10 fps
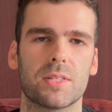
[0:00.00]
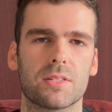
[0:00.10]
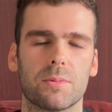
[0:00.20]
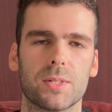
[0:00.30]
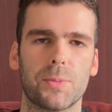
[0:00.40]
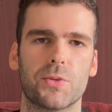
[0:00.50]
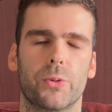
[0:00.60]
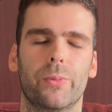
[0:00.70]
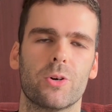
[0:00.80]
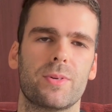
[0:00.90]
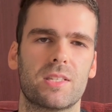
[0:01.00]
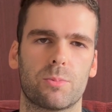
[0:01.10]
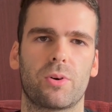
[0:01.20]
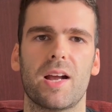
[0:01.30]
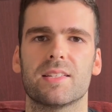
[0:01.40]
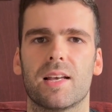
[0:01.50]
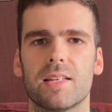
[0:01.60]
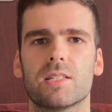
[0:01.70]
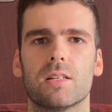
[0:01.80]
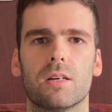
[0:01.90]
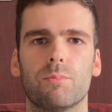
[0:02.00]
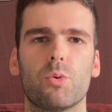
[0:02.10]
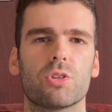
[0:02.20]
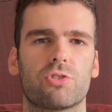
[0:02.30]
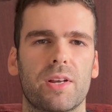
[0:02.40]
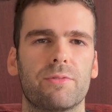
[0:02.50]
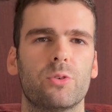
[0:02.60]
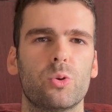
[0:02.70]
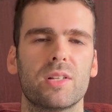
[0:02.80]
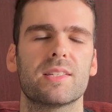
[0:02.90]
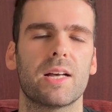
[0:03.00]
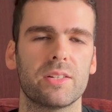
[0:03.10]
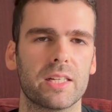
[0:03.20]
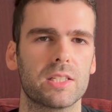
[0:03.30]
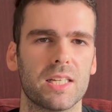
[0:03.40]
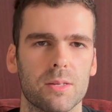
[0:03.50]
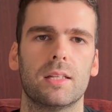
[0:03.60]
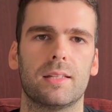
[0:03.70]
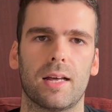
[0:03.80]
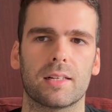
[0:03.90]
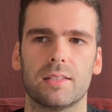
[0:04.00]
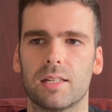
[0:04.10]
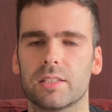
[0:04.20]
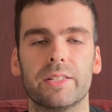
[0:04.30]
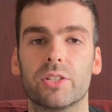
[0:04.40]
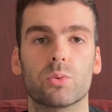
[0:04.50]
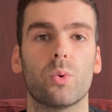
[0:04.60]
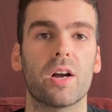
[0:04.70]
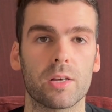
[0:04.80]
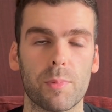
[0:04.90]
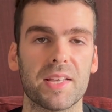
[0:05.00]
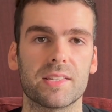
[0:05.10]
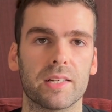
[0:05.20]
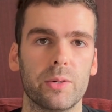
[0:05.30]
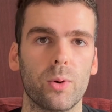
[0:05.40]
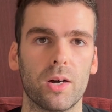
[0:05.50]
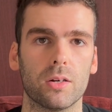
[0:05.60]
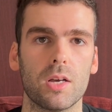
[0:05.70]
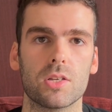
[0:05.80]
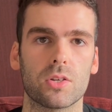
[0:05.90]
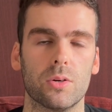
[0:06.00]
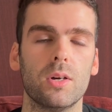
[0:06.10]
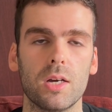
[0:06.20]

and sometimes you will be surprised that it's the more straightforward sounding tips that can actually just work amazingly well. So